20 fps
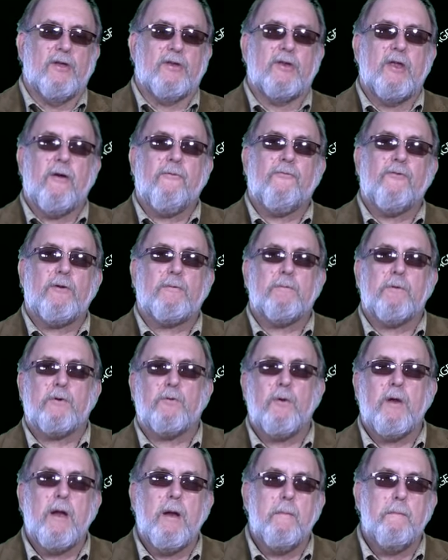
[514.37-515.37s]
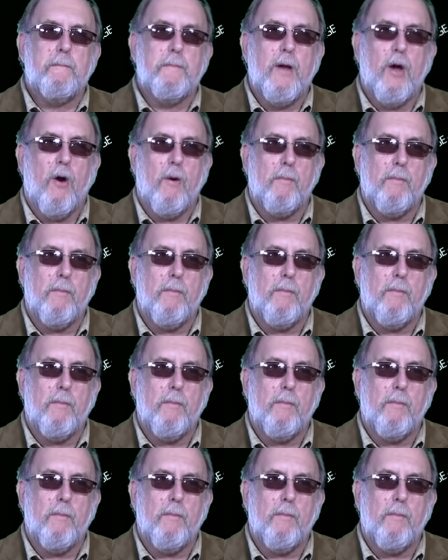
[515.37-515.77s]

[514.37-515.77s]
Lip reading: difference between a bail